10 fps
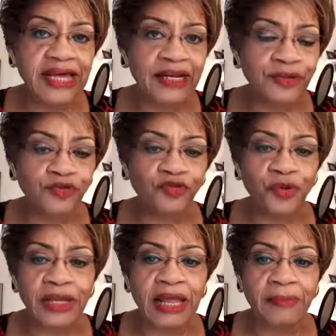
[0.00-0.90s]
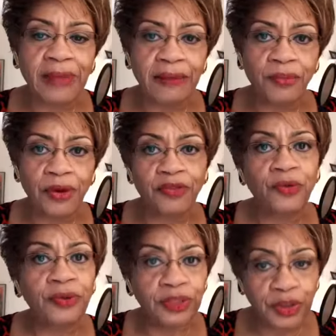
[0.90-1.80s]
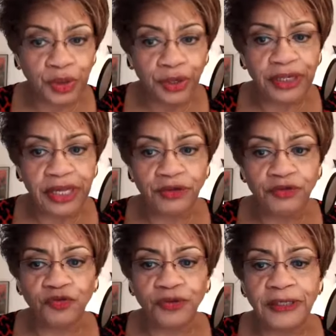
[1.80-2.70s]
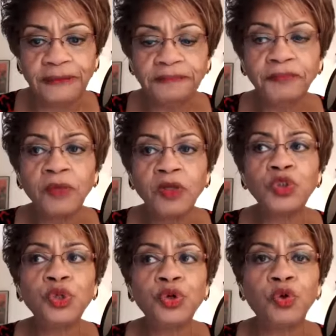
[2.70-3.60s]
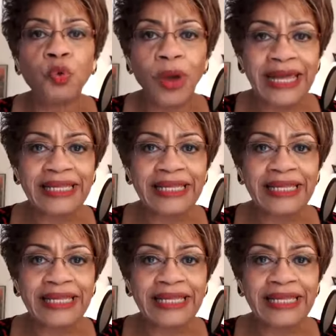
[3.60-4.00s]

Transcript: in Detroit, and my brother, who's an attorney in Detroit, took great